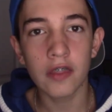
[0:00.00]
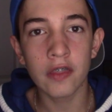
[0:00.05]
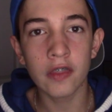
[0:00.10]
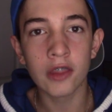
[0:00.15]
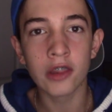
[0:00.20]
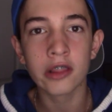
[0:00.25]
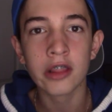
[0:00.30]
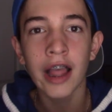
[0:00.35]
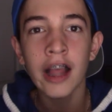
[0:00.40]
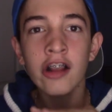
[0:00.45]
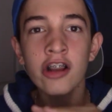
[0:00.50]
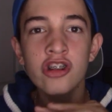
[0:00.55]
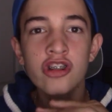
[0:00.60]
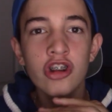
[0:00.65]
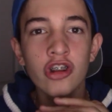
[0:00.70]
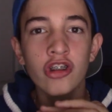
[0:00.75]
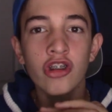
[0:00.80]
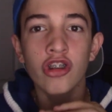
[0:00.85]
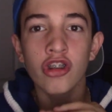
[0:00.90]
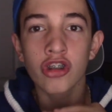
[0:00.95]
let's
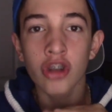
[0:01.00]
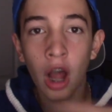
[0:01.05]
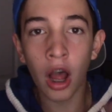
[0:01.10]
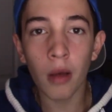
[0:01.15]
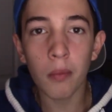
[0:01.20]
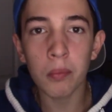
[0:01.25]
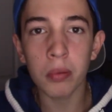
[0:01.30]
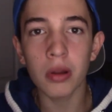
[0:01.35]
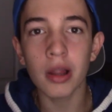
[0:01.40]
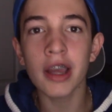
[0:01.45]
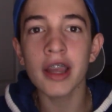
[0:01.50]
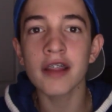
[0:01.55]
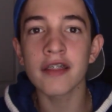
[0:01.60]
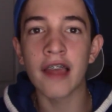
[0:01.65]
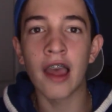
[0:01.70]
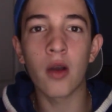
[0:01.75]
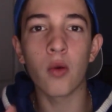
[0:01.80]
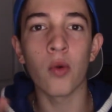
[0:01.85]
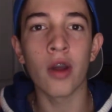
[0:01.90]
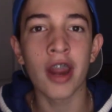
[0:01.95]
just stop playing
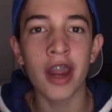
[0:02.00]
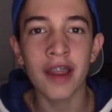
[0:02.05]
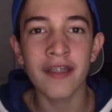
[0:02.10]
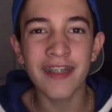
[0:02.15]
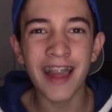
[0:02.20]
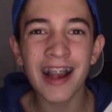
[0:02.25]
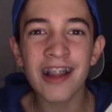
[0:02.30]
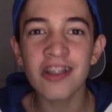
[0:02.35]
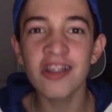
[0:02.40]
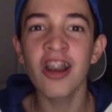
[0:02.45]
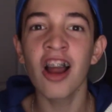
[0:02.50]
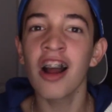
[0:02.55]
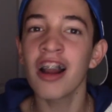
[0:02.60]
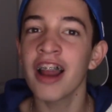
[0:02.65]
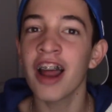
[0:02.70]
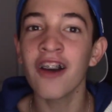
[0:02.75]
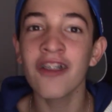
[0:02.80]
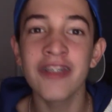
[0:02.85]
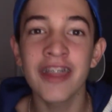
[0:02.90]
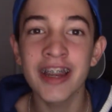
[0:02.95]
that way. And that's not
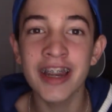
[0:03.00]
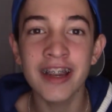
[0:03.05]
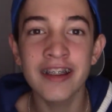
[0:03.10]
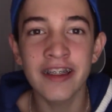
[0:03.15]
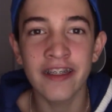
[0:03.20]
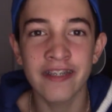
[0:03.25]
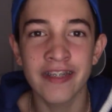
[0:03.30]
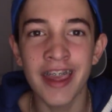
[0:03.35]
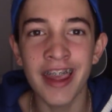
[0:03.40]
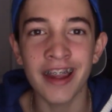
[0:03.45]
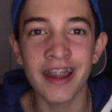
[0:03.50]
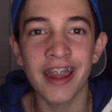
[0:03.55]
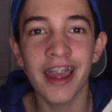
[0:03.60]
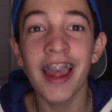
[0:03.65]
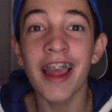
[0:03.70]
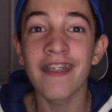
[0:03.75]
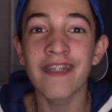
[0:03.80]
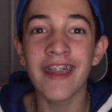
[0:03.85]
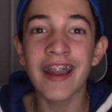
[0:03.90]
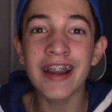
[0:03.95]
how they need to think.
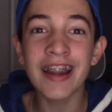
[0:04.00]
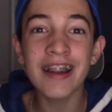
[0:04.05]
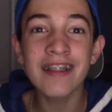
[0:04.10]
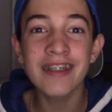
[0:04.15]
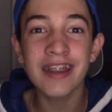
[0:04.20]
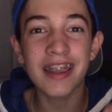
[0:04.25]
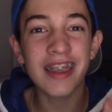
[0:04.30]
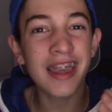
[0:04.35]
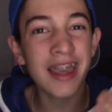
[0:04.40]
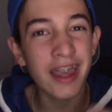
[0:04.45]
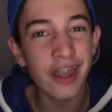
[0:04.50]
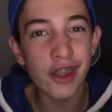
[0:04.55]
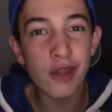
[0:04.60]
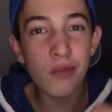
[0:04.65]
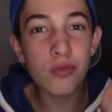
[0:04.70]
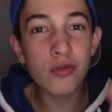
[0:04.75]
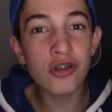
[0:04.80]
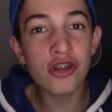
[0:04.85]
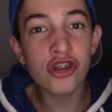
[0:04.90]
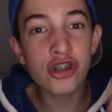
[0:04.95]
They need to keep
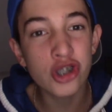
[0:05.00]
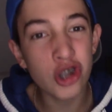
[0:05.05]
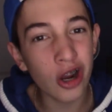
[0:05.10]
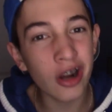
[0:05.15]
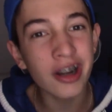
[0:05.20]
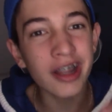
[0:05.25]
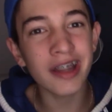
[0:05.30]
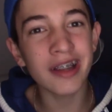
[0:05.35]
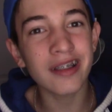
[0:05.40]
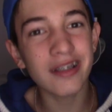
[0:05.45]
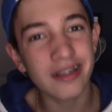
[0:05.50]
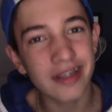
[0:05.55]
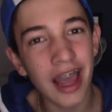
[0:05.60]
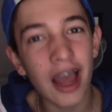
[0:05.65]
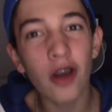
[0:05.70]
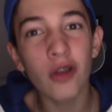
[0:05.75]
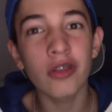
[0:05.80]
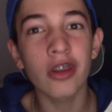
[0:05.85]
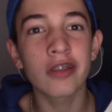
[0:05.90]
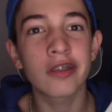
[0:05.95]
shutting
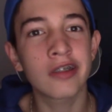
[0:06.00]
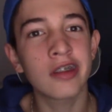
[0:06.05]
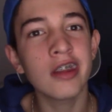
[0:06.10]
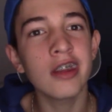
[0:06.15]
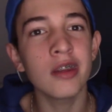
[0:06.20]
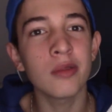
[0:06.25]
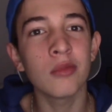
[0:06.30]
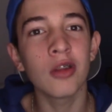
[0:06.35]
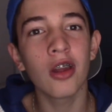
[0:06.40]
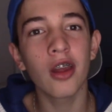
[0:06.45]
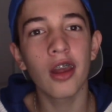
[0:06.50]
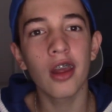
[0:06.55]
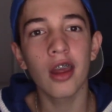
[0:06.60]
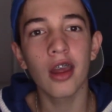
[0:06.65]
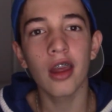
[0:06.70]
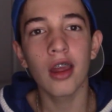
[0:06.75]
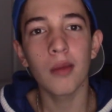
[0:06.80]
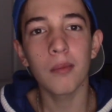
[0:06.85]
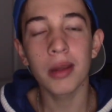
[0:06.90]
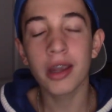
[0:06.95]
down the team
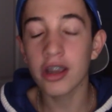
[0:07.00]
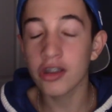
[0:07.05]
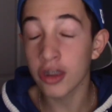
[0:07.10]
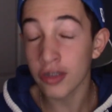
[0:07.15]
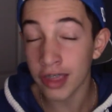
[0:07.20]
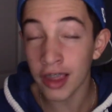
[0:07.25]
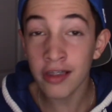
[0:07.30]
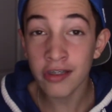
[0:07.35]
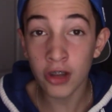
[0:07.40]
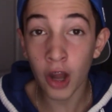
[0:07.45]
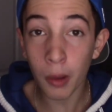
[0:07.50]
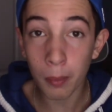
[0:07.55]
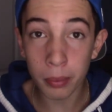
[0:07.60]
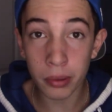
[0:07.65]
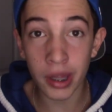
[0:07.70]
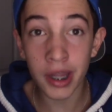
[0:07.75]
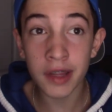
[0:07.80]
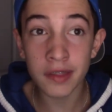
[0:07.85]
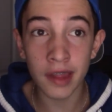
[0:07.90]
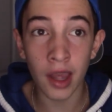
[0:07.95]
because if they stop
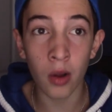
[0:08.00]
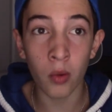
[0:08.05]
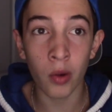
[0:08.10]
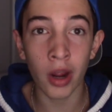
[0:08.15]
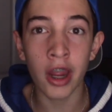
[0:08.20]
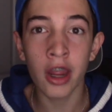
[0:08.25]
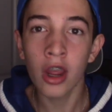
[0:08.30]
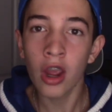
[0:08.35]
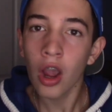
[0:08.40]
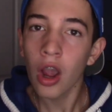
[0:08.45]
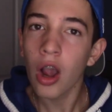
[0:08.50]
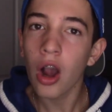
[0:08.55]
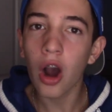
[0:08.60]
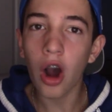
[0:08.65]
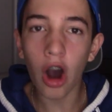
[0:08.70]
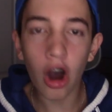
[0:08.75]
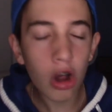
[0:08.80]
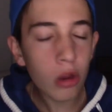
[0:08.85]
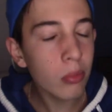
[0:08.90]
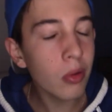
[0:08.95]
playing that way,
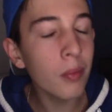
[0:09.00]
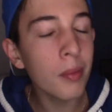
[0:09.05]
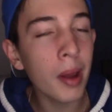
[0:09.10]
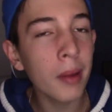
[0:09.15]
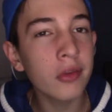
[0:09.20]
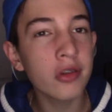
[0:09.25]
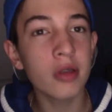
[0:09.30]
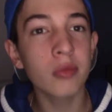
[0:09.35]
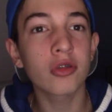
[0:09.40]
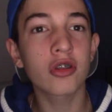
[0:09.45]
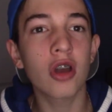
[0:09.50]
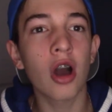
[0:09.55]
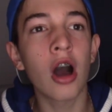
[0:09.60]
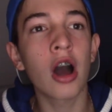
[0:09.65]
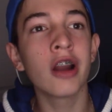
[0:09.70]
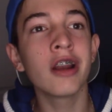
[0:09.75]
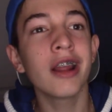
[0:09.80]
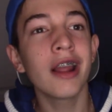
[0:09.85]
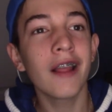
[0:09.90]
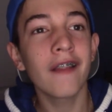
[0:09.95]
all momentum's
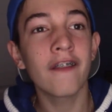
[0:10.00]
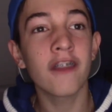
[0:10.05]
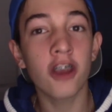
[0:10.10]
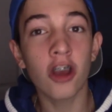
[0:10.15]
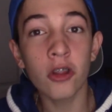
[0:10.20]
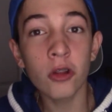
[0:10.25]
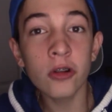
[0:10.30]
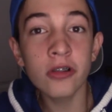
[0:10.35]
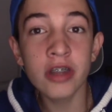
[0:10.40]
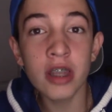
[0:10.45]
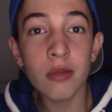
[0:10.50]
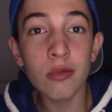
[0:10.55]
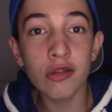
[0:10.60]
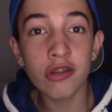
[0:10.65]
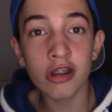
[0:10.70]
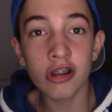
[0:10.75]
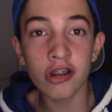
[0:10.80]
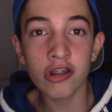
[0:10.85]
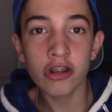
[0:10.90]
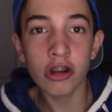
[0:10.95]
gone, the other team is
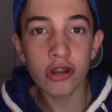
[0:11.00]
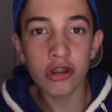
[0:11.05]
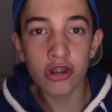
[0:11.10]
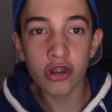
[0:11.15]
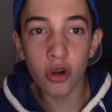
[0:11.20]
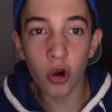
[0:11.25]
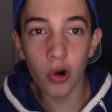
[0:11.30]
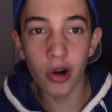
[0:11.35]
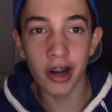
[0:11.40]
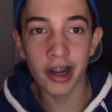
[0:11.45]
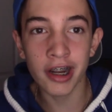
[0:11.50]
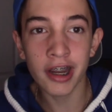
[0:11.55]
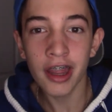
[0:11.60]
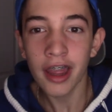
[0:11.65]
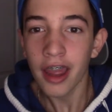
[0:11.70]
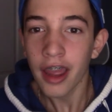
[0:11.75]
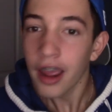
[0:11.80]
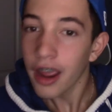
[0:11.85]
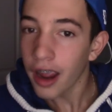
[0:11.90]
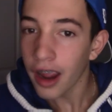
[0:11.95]
going to start scoring,
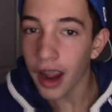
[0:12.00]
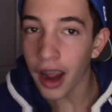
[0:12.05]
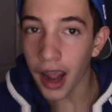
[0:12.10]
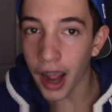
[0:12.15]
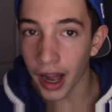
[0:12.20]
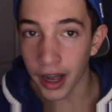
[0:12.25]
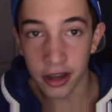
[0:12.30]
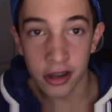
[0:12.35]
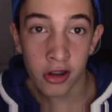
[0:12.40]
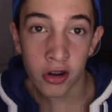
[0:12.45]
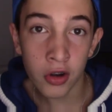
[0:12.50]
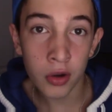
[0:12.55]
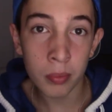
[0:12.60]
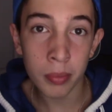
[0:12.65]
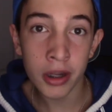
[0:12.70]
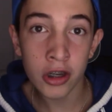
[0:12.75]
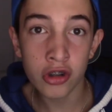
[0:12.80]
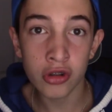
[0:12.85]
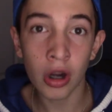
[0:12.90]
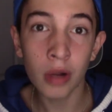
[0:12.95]
and you're in
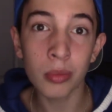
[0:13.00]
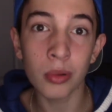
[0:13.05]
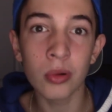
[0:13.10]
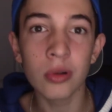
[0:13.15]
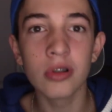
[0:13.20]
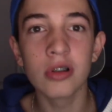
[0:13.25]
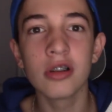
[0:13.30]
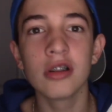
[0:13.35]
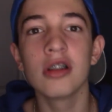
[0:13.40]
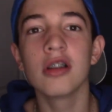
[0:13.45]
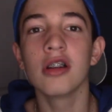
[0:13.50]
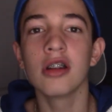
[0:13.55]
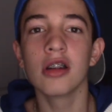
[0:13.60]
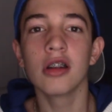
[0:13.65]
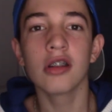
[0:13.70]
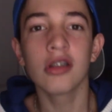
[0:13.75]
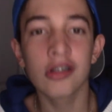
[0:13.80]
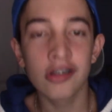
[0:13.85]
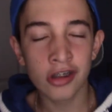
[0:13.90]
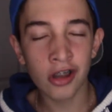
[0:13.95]
big trouble.
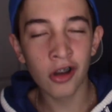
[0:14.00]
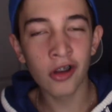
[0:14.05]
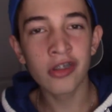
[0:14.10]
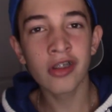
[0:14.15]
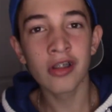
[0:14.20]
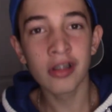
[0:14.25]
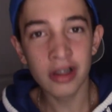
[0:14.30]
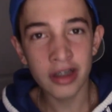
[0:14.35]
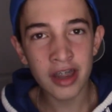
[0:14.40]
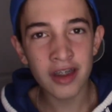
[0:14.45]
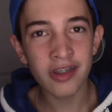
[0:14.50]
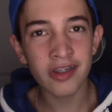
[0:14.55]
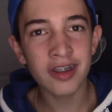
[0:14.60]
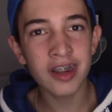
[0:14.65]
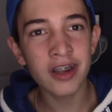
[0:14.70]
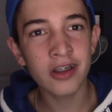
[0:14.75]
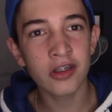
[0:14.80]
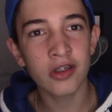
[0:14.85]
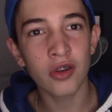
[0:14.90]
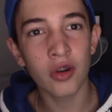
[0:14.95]
So the Leafs
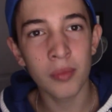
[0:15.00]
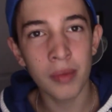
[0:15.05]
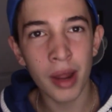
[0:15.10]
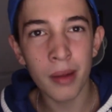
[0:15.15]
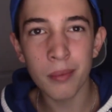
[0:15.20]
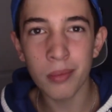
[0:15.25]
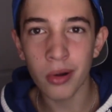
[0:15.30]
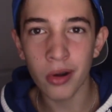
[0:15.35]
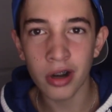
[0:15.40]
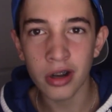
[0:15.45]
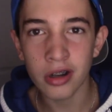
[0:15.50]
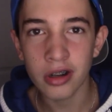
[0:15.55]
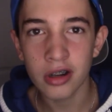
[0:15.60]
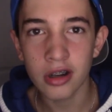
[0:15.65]
need to remember,